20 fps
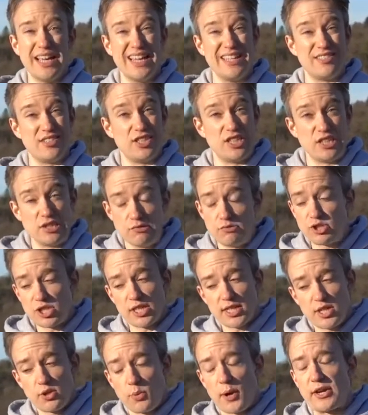is
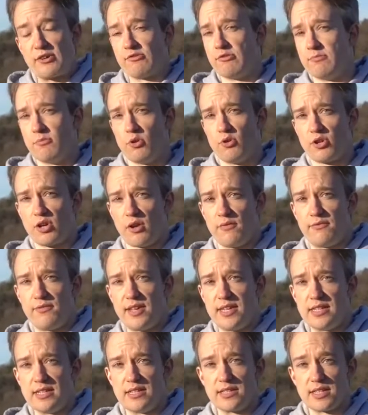usually quicker and more
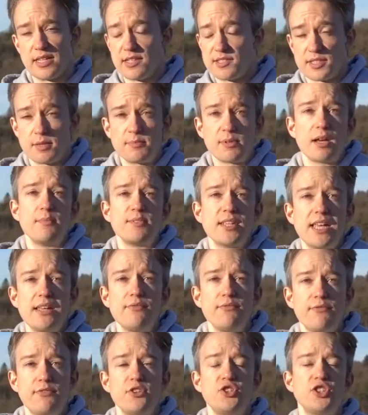convenient, sometimes
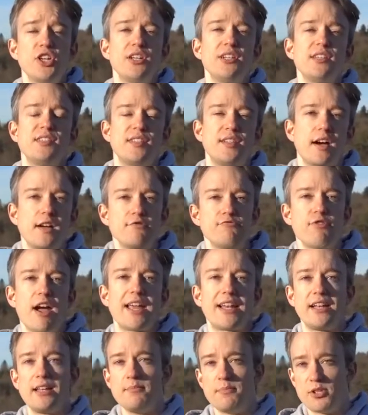even for journeys
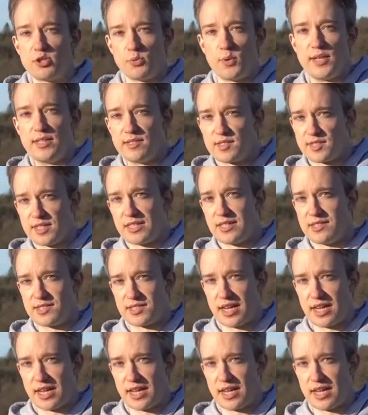directly between city